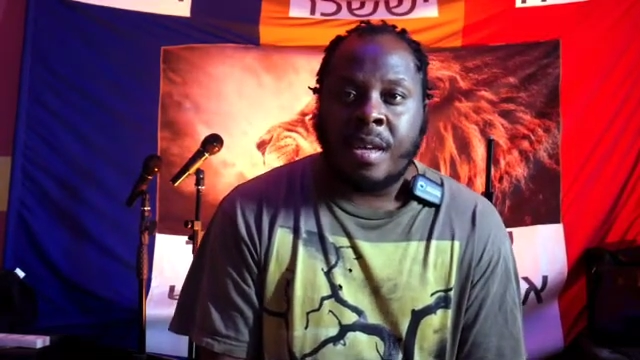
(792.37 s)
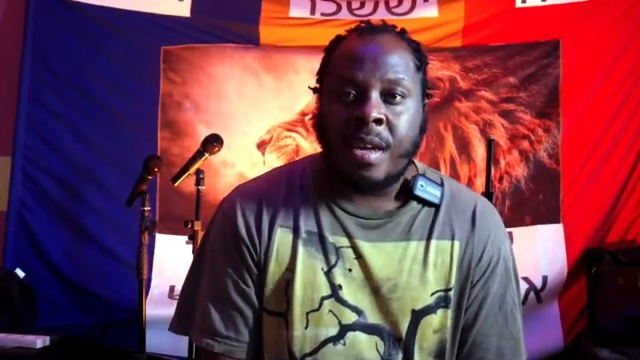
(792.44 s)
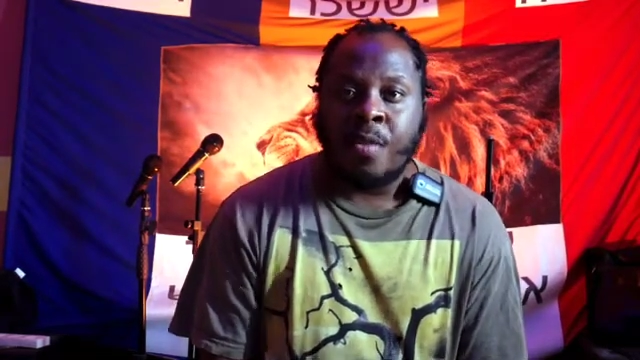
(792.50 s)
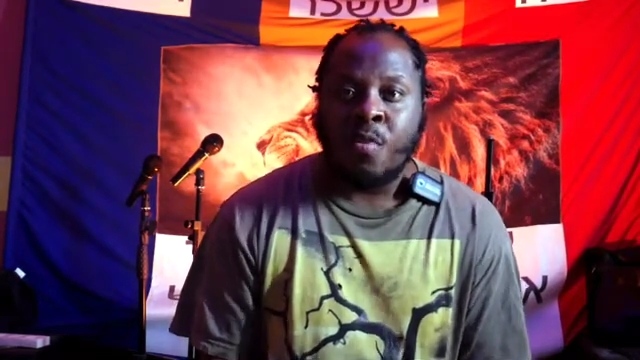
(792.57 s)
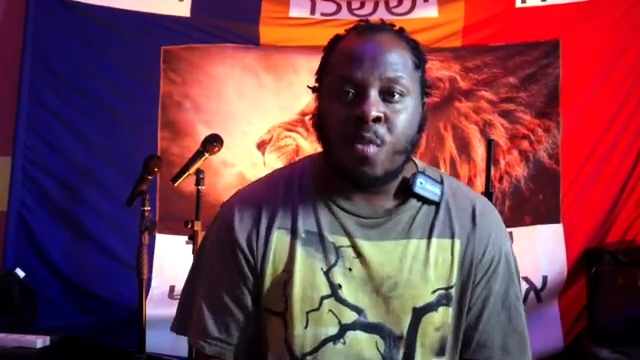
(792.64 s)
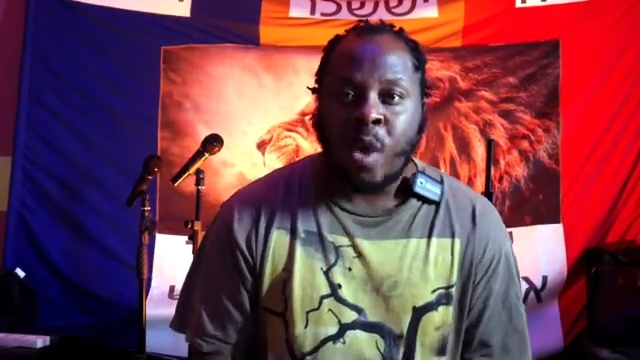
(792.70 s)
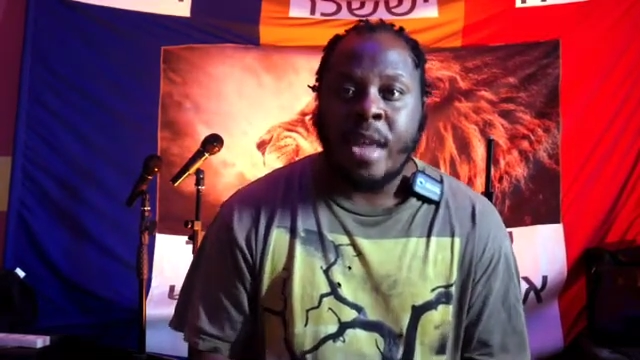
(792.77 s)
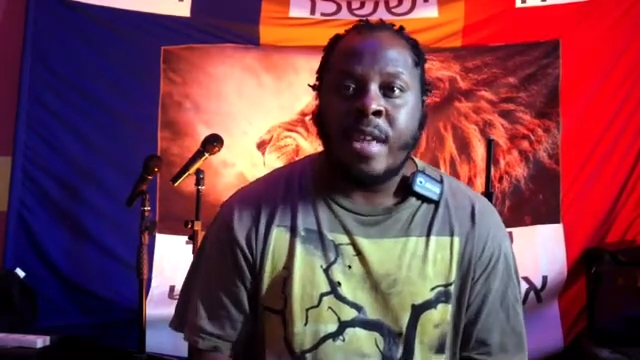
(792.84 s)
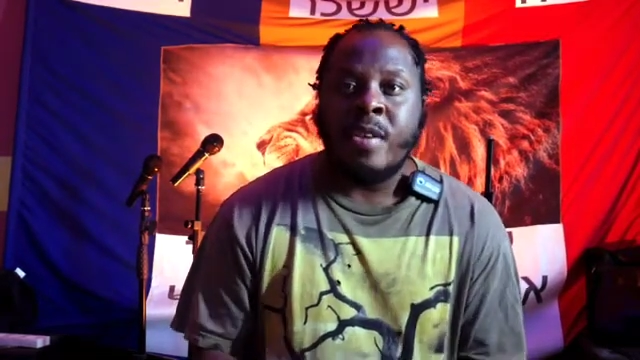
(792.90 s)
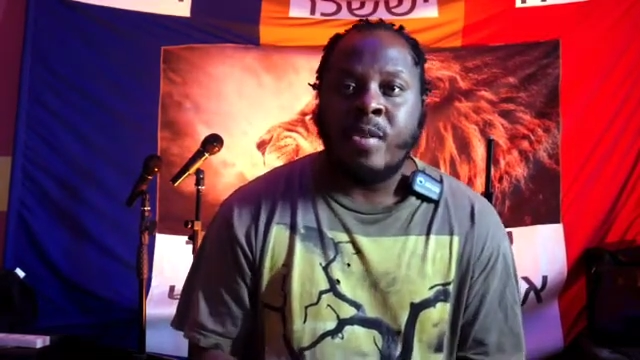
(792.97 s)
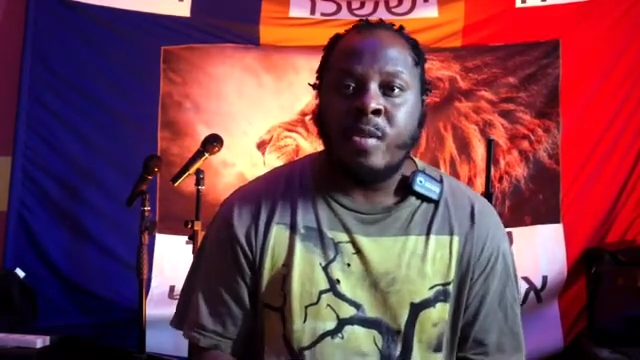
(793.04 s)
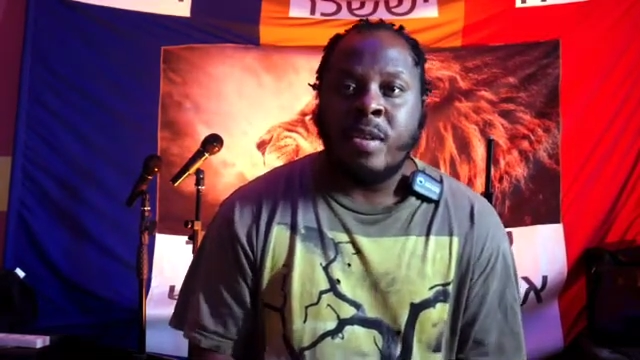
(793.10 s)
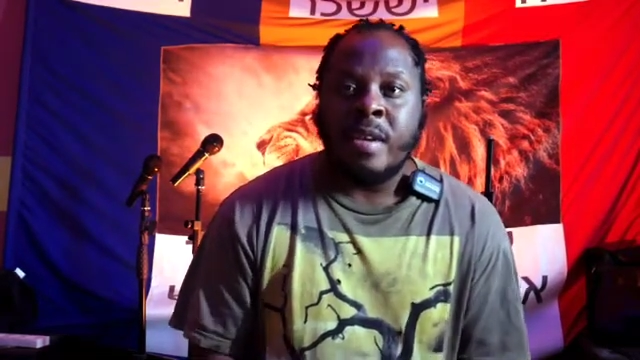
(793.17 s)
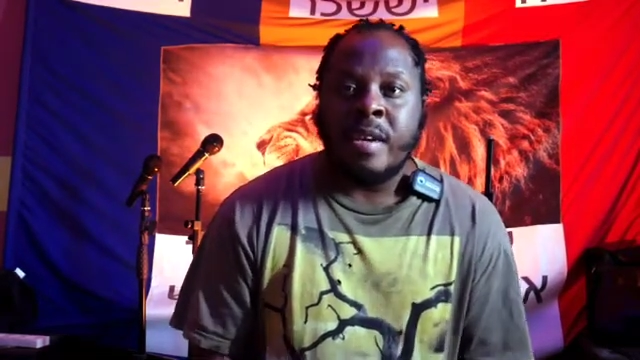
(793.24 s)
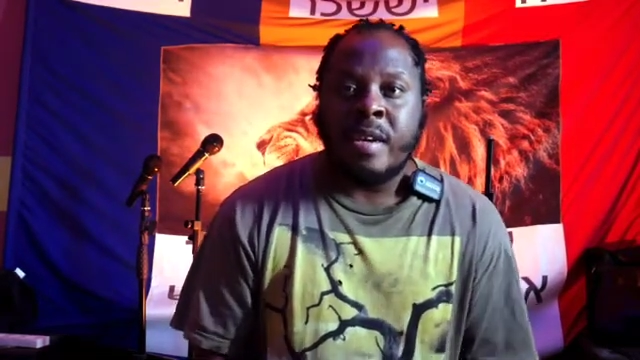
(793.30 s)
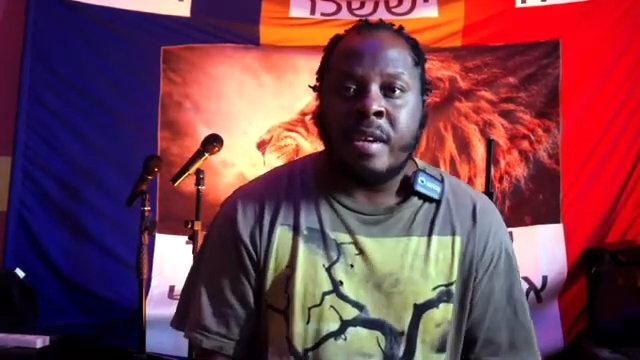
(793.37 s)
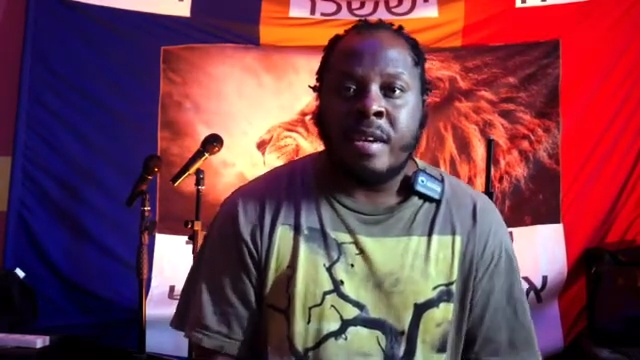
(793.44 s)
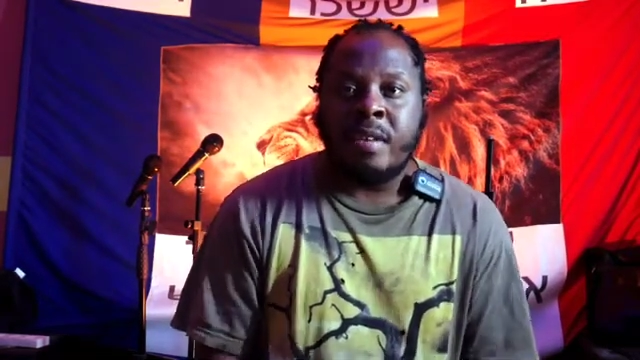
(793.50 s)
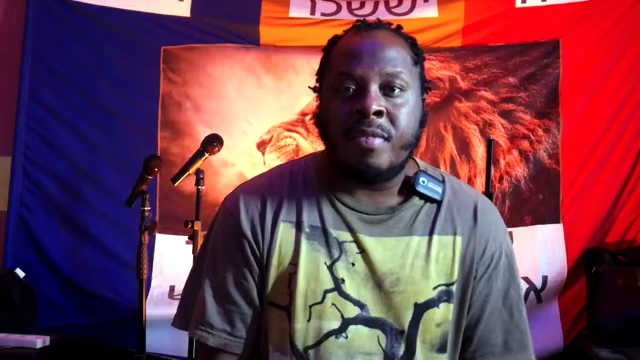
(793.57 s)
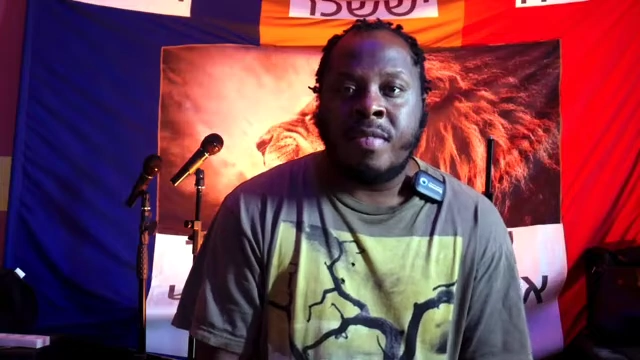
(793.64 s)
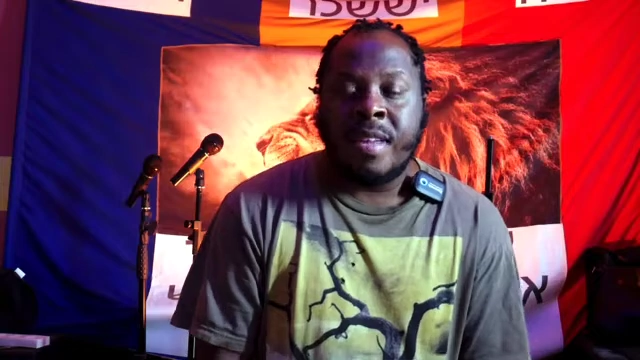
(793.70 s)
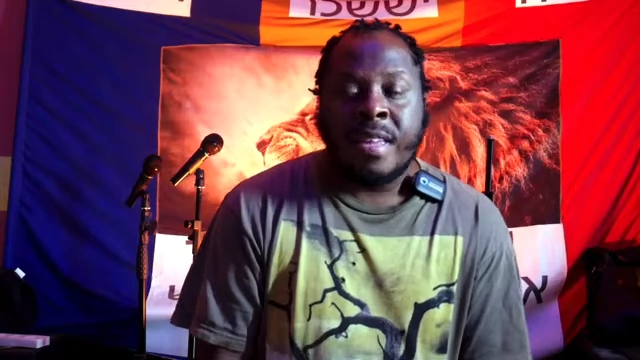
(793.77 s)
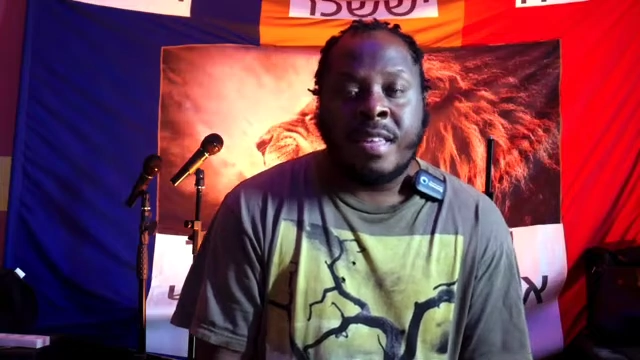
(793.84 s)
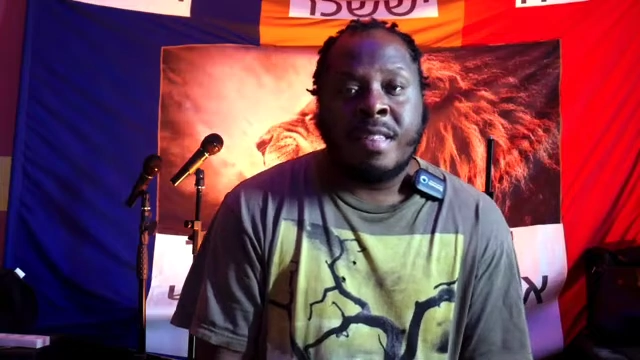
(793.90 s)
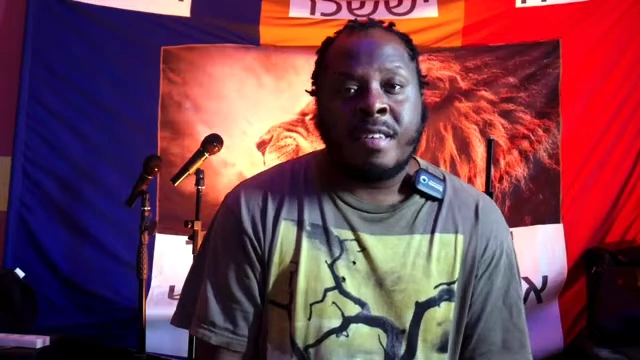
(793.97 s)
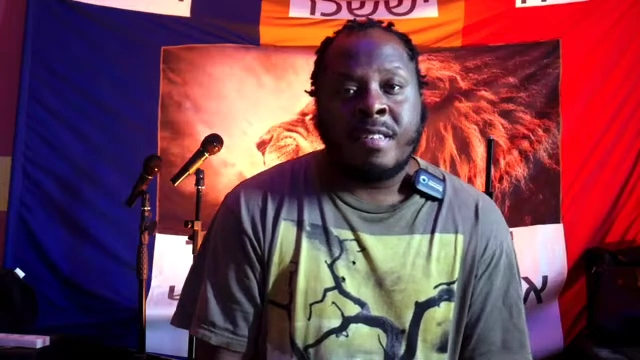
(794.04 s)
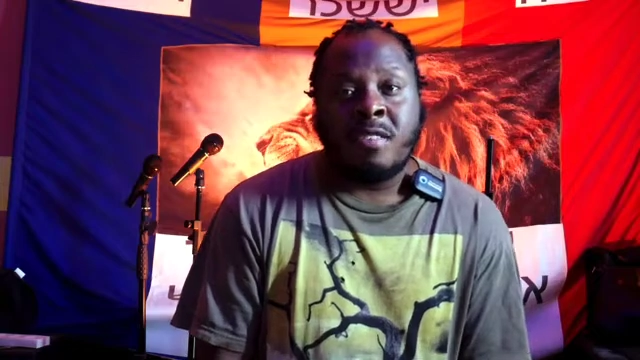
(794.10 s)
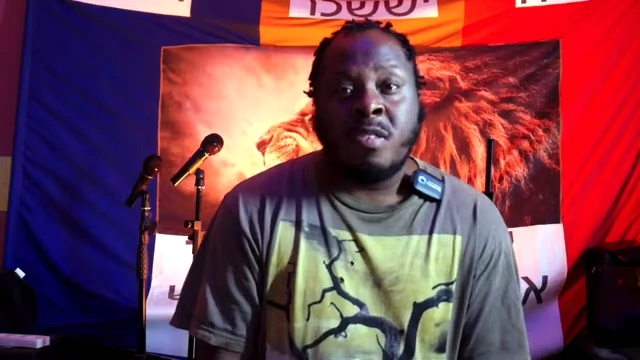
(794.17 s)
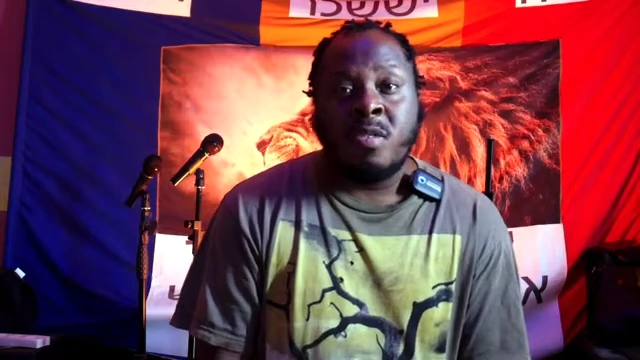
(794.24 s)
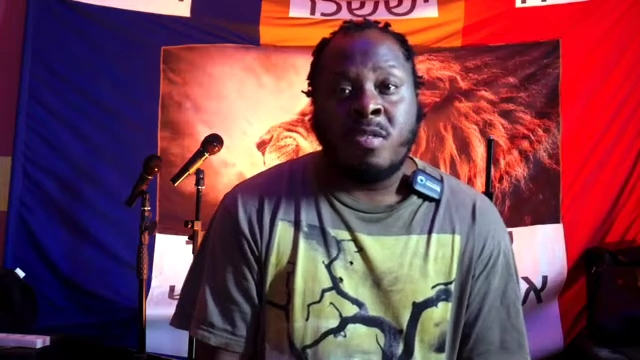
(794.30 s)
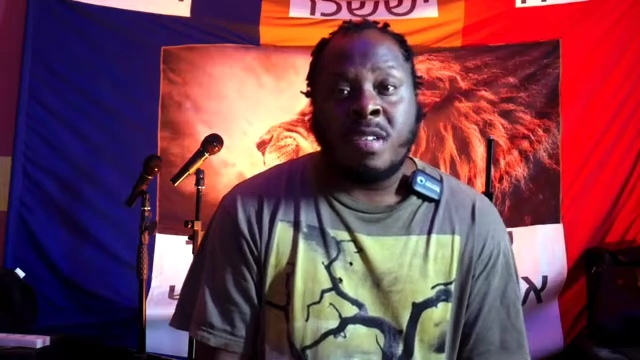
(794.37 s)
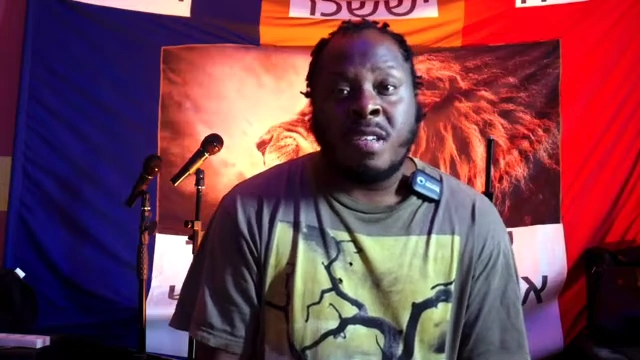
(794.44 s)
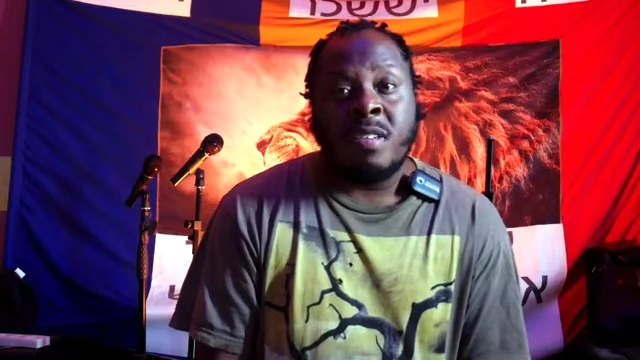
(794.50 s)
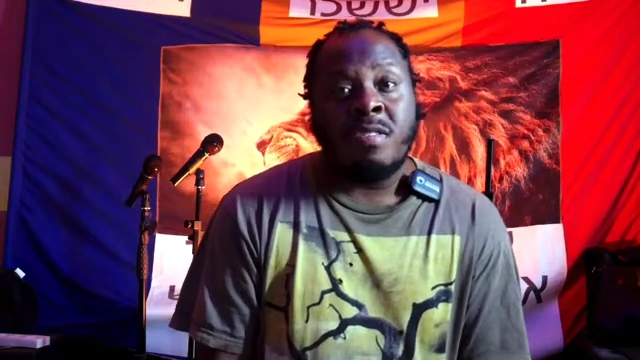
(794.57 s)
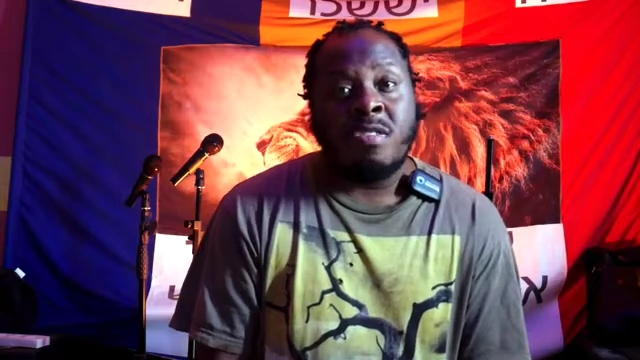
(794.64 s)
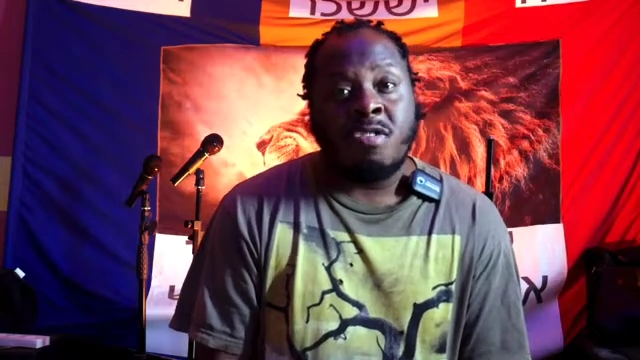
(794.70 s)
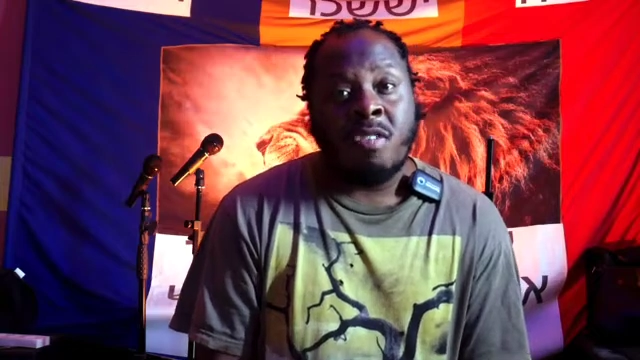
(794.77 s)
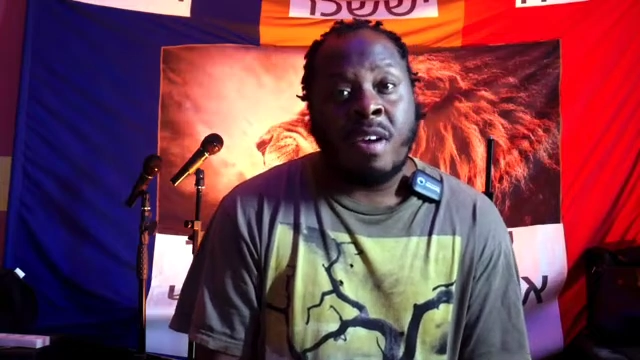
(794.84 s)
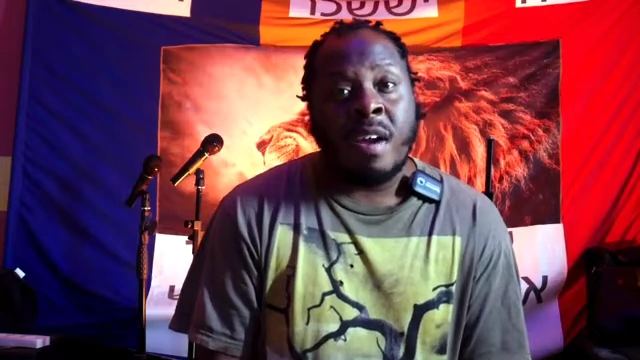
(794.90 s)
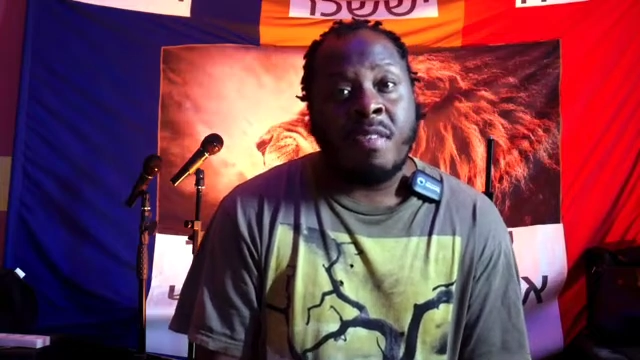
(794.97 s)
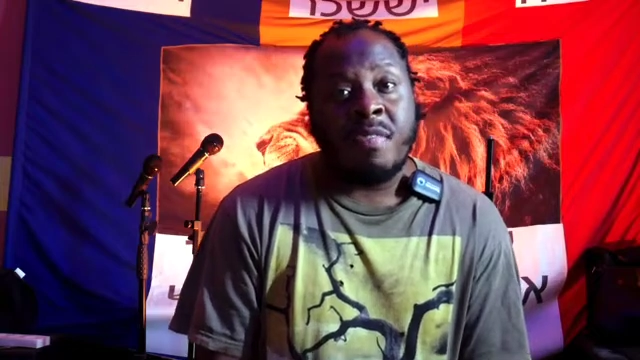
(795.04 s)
And when you leave, there's no sense in trying